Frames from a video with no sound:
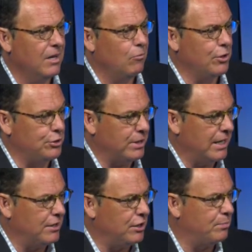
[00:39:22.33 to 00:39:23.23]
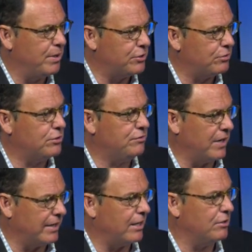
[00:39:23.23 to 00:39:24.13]
Once you get into the epistles, you
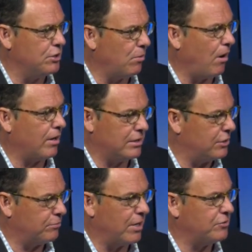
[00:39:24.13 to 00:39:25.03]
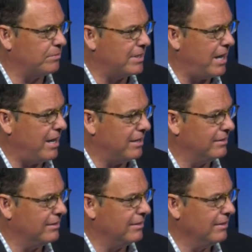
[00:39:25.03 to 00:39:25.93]
find out who you are because he's raised from the dead.
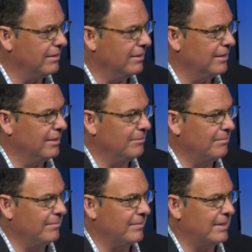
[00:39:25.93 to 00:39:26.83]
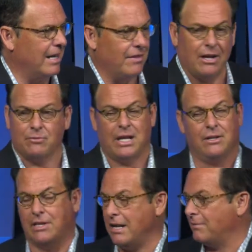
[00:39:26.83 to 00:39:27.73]
Now, that,
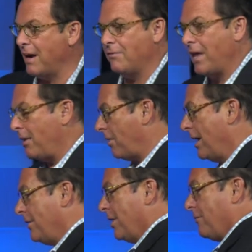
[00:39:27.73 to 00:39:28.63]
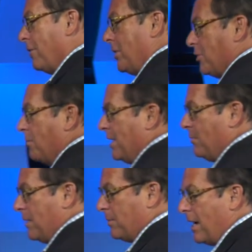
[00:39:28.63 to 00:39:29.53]
that, that, that, that right there freaks so many
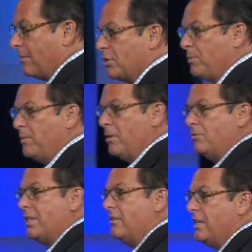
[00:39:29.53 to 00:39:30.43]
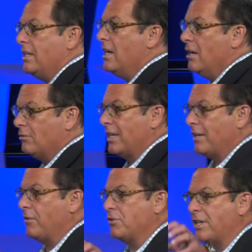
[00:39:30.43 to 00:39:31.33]
people out because people on TV will take a
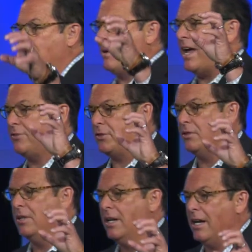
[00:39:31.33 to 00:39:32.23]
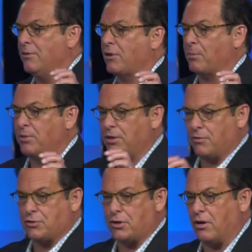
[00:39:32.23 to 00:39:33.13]
verse out of Matthew and try to put it on
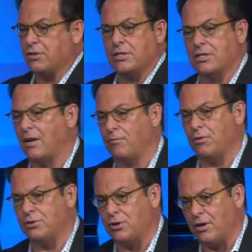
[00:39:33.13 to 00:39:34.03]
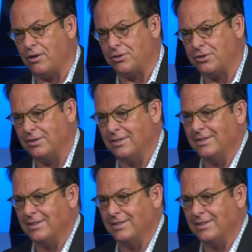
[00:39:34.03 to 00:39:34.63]
the church, and it's not for the church.